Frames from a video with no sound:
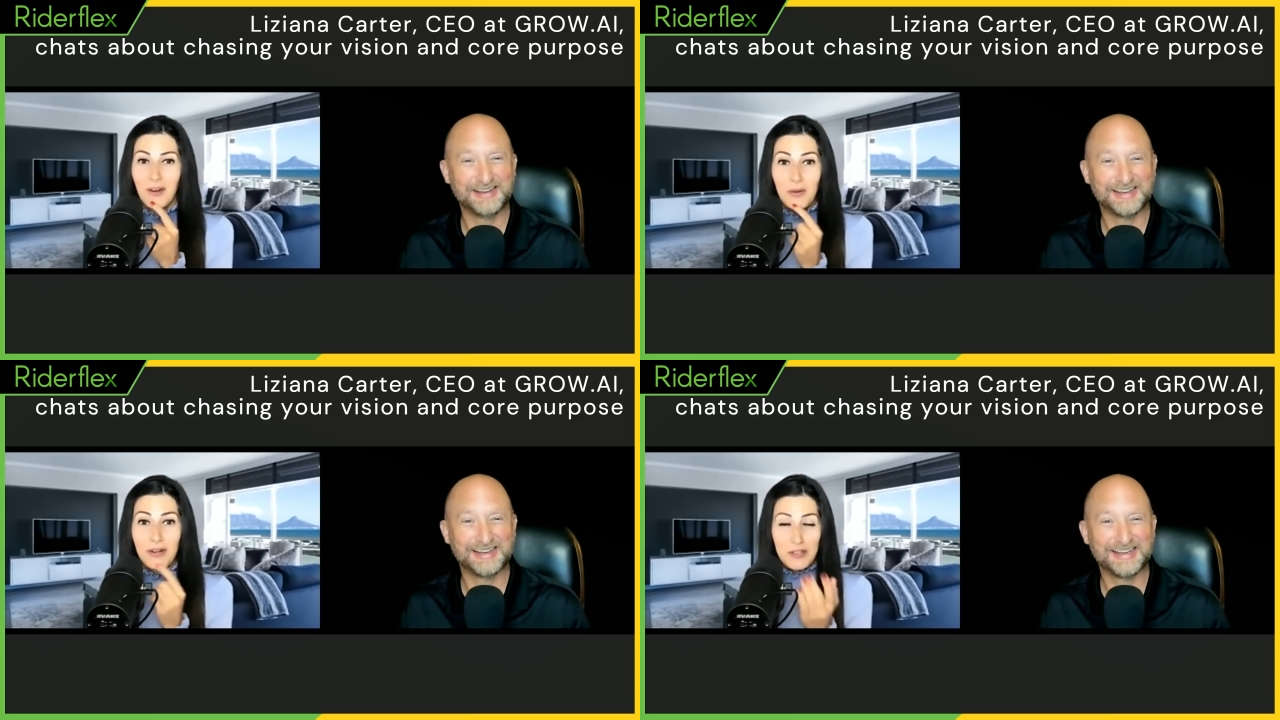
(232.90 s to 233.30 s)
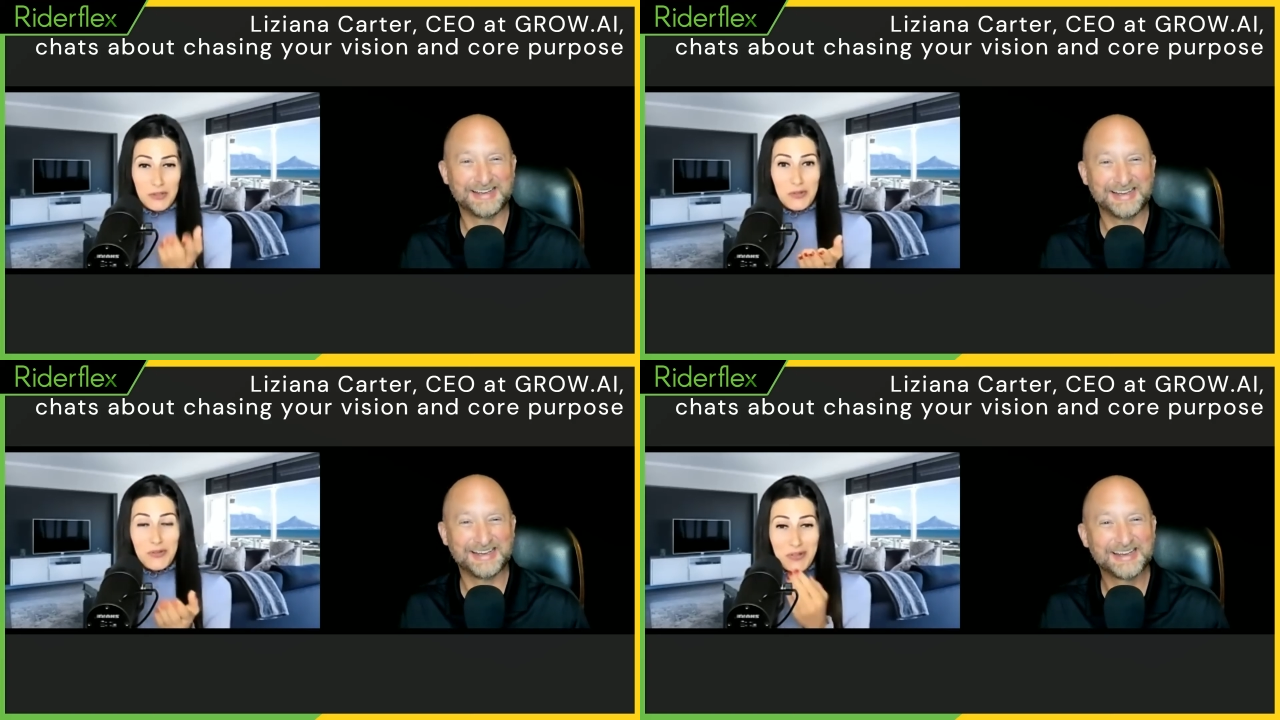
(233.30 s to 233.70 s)
Speaker 1: well,
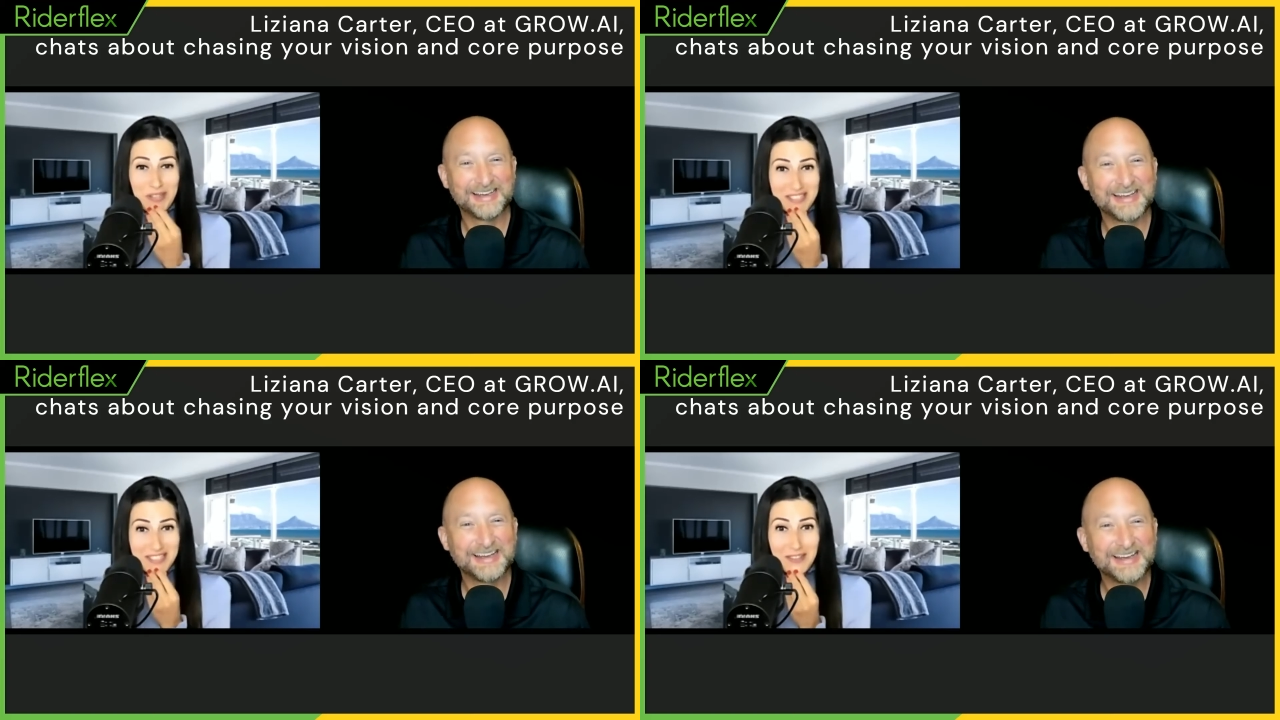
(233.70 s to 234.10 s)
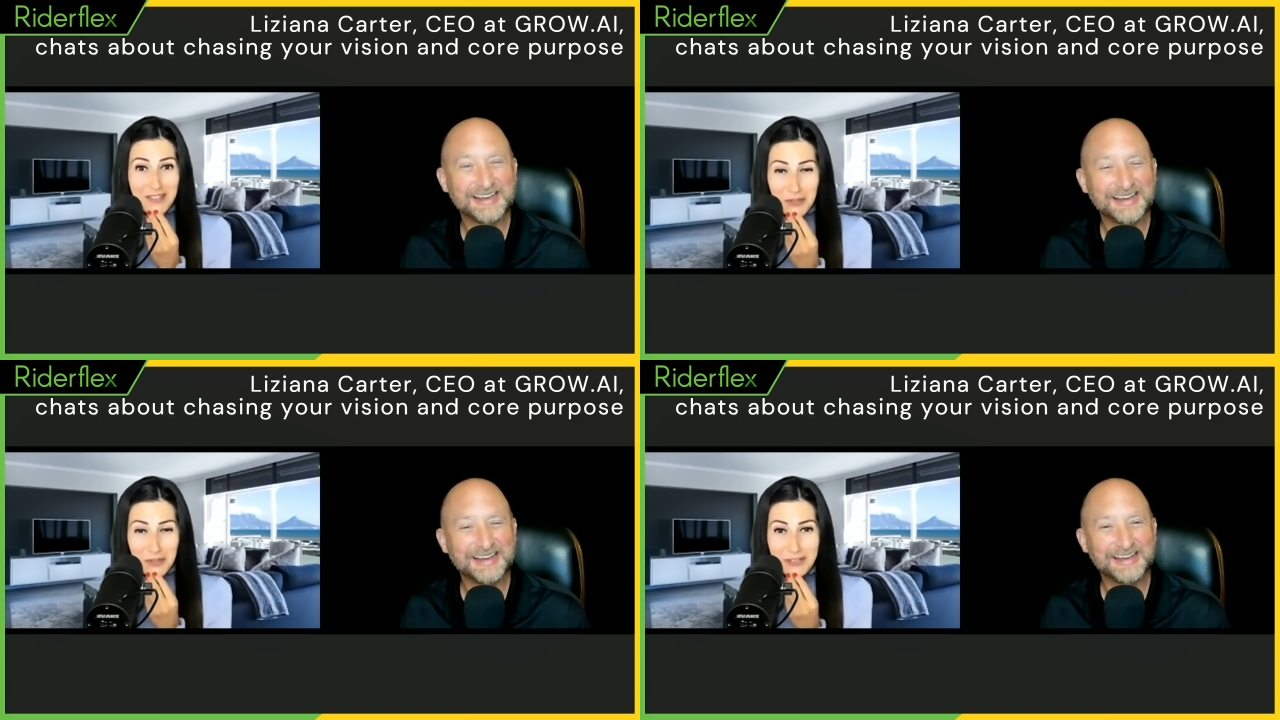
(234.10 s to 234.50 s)
you as a
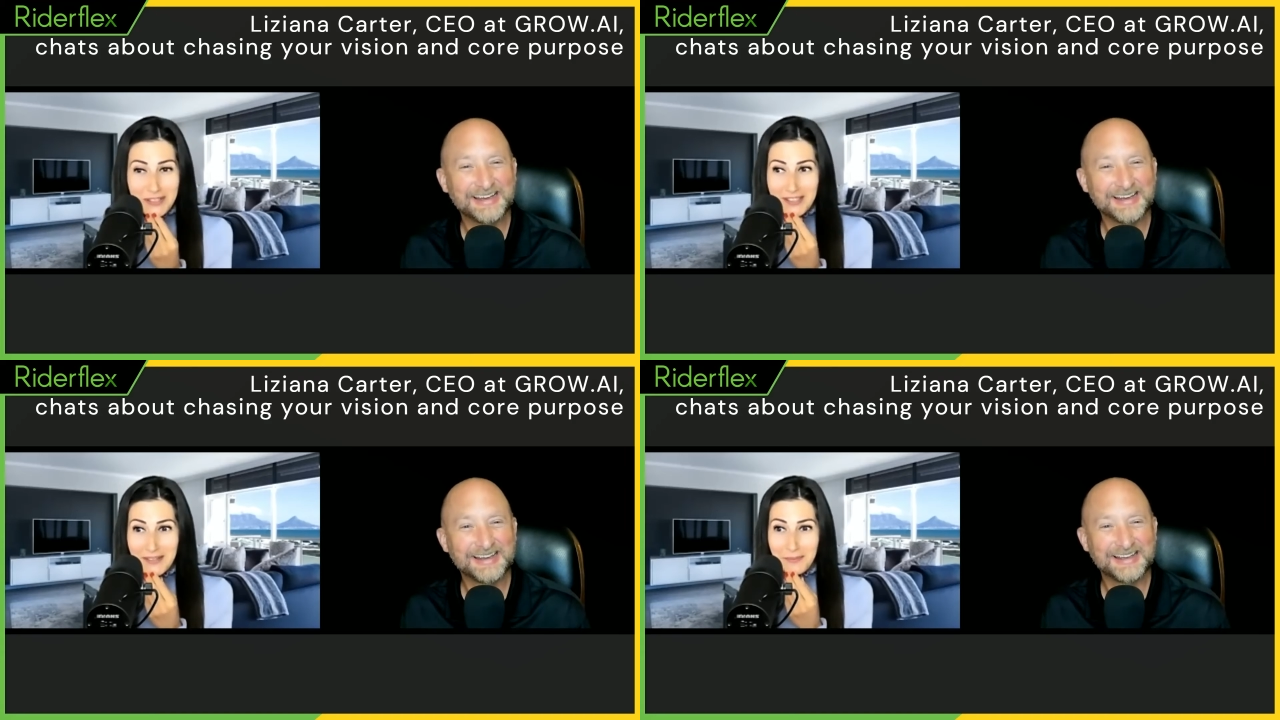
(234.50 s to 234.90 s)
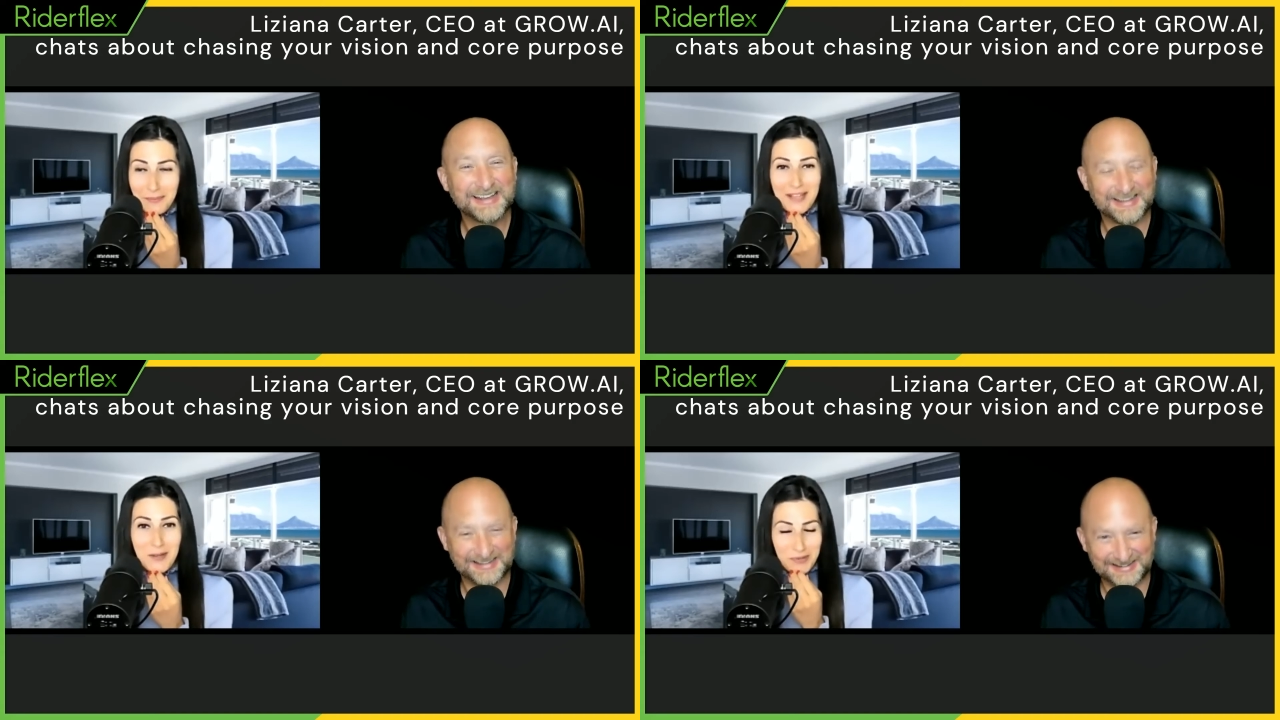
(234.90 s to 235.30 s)
recruiter
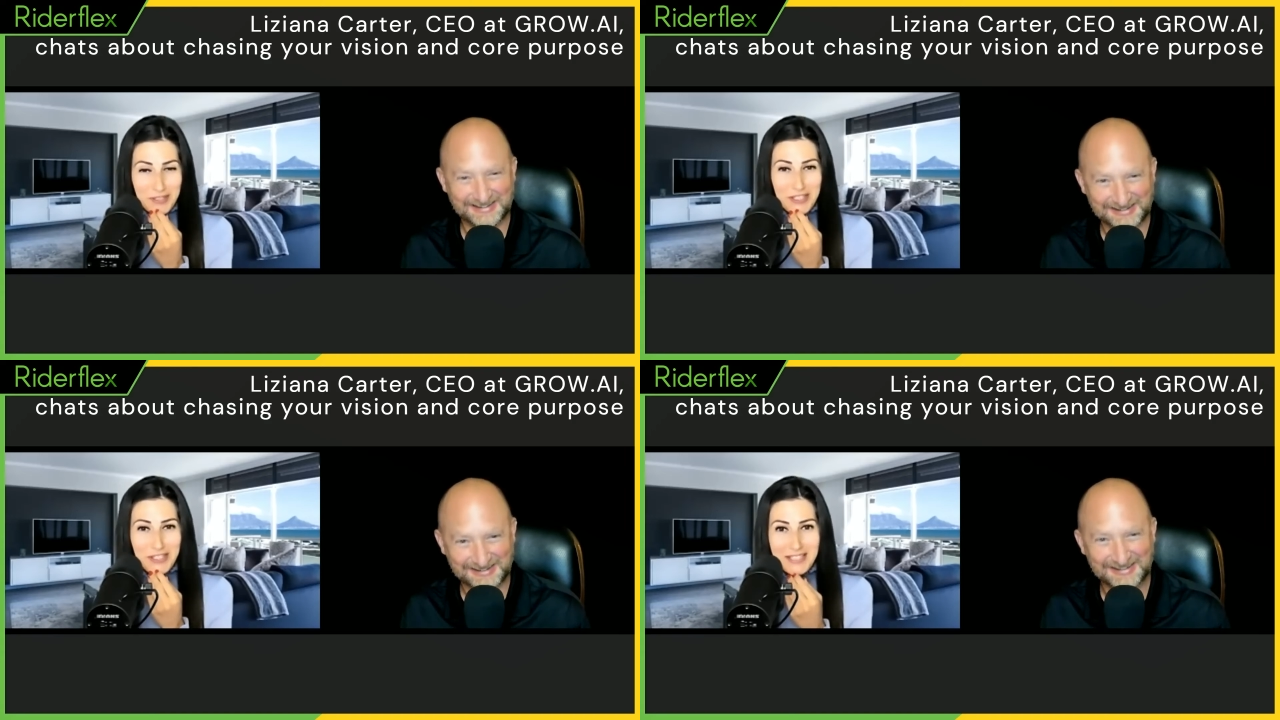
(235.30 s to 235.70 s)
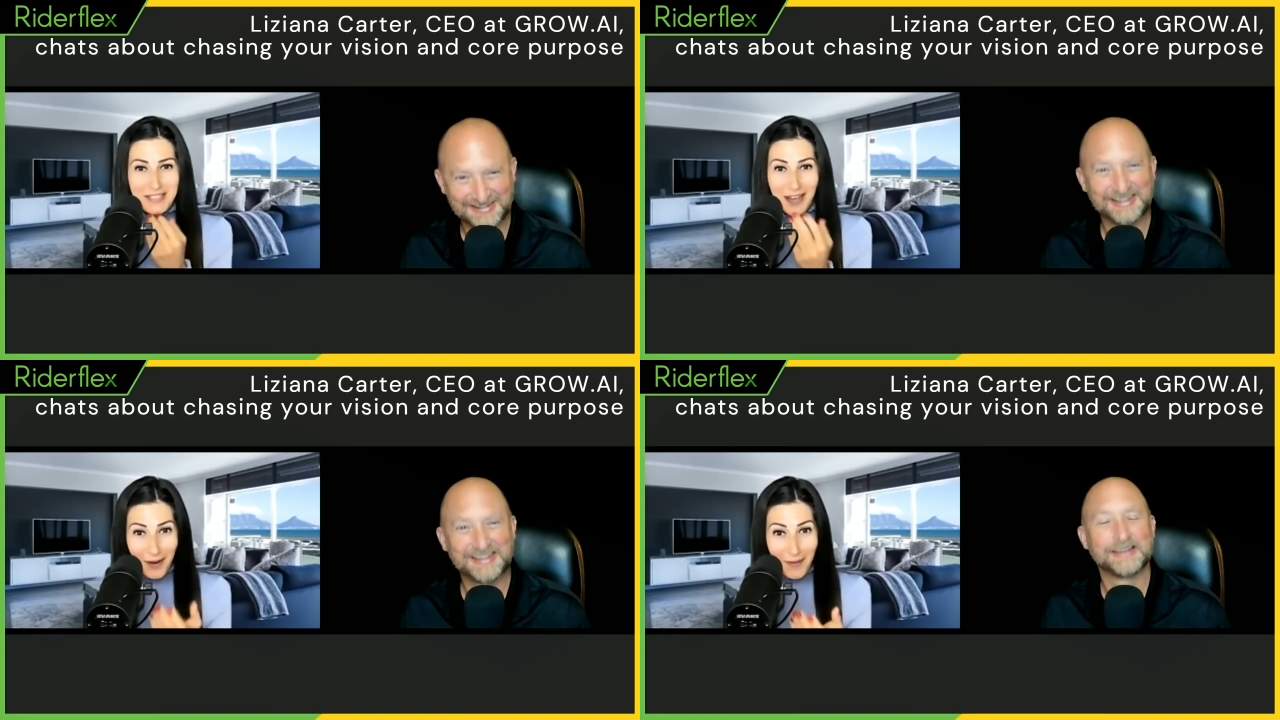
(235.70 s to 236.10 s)
might appreciate
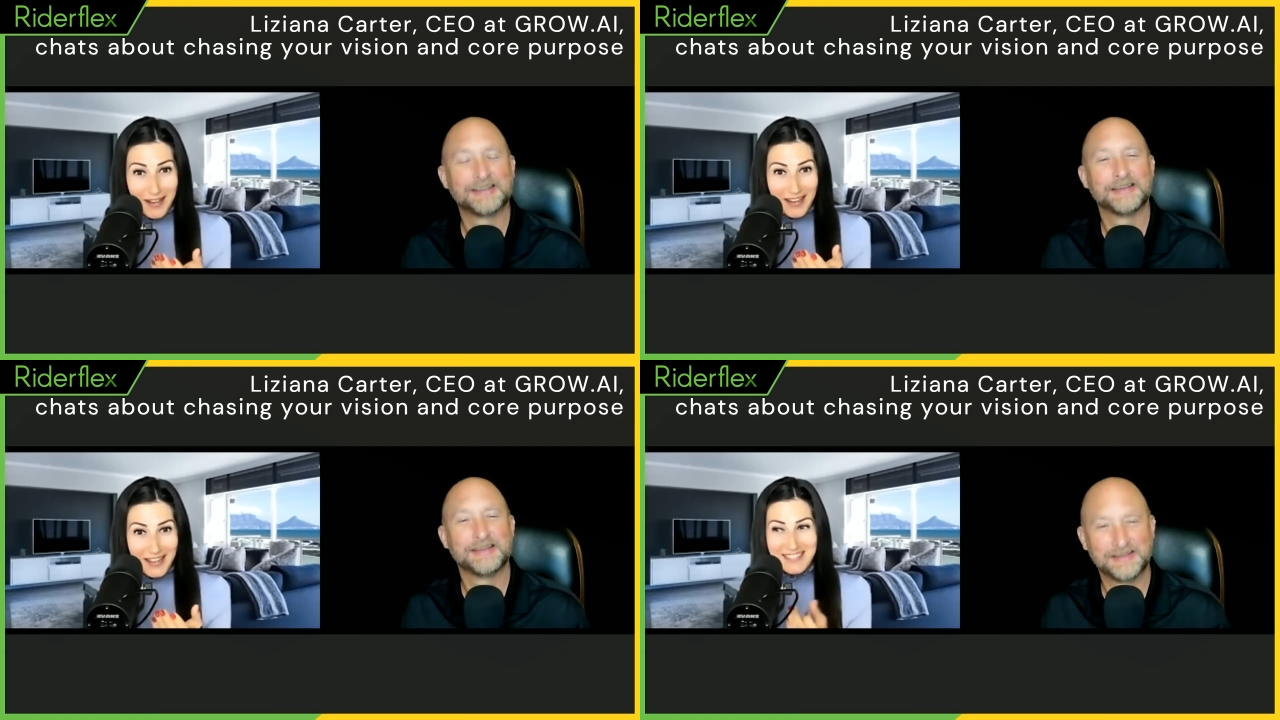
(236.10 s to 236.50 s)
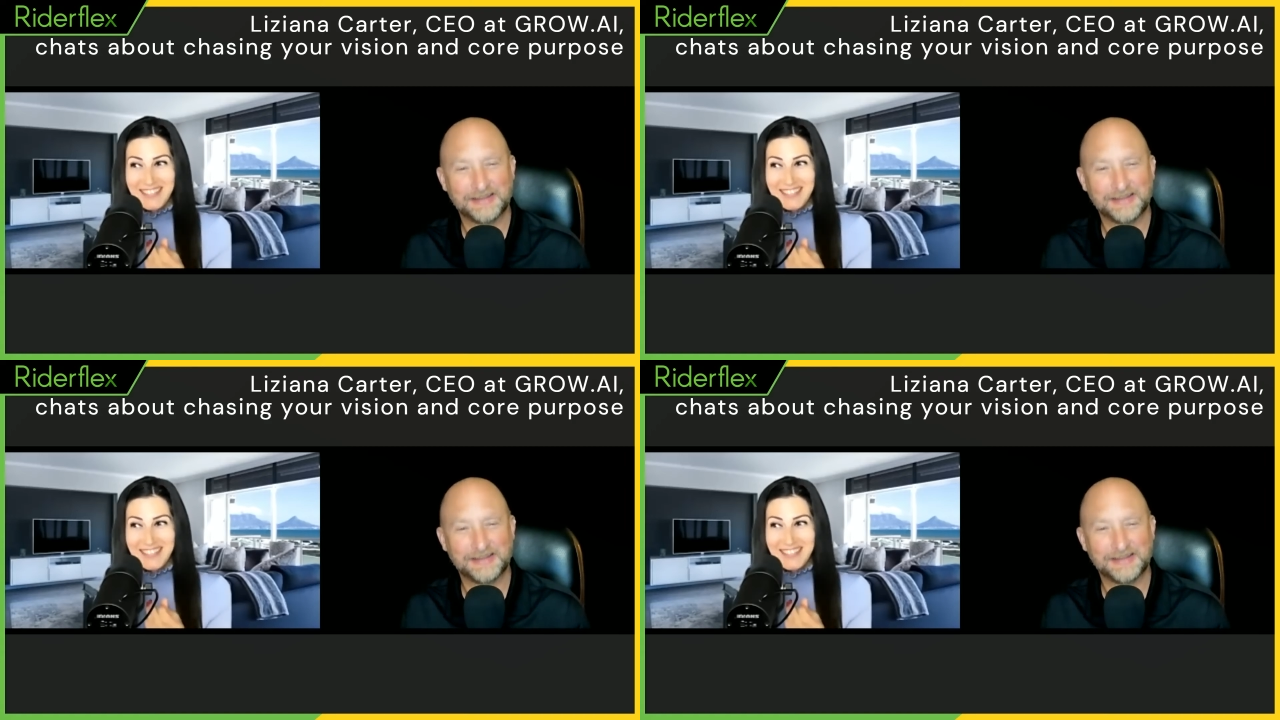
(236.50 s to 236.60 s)
how I got it.